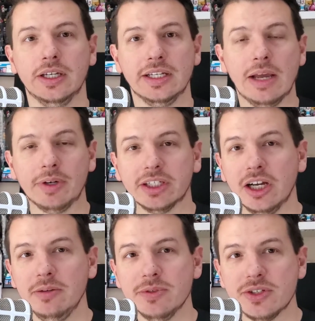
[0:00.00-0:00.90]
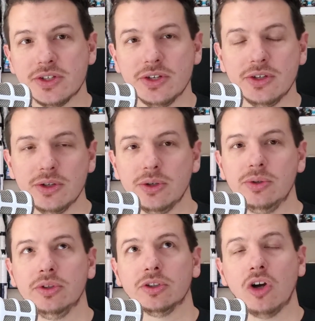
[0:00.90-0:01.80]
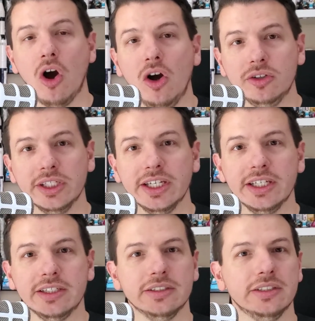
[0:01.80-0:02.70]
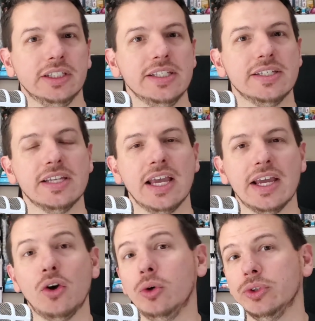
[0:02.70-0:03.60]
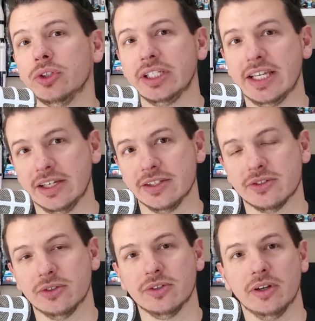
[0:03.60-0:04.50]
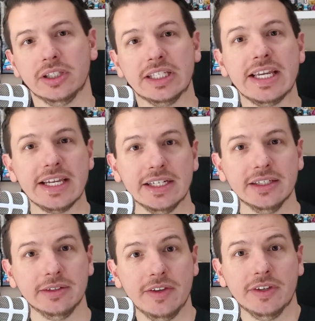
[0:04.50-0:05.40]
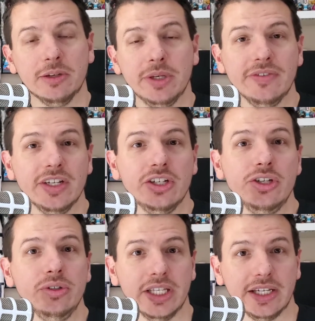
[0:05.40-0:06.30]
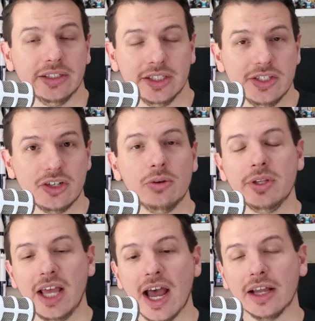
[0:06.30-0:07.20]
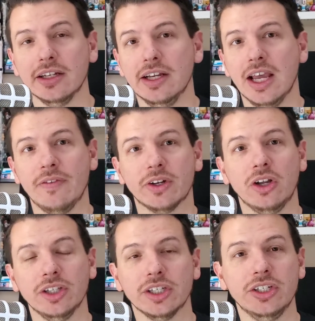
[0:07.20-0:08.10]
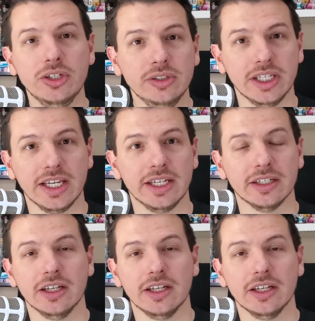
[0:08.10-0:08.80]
Now, when it comes to calling, let's say, older leads or a lead, it could be even a new lead. Let's start with that. If you're calling a new lead,